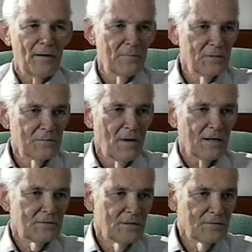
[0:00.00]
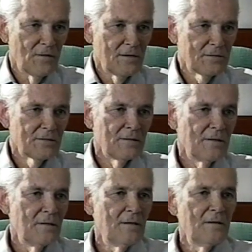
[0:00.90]
up his master's voice.
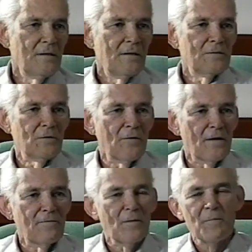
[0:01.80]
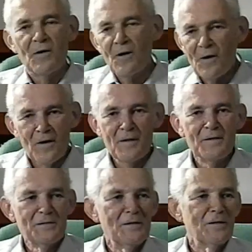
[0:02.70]
Yes. So that from the
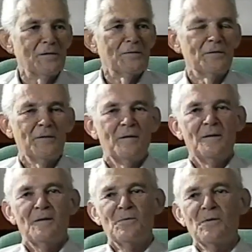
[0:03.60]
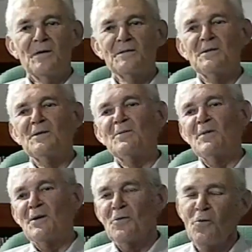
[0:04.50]
earliest days, you were listening to
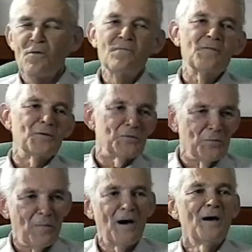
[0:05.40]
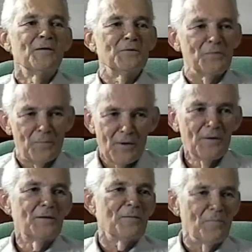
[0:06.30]
Beethoven and Schumann and
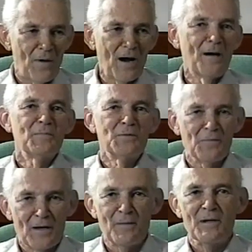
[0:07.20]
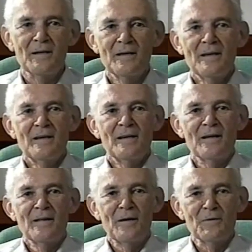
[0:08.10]
Schubert and Brahms, you name it.
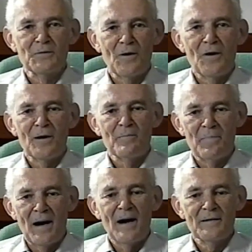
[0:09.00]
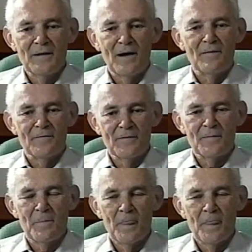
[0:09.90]
And that was all a part of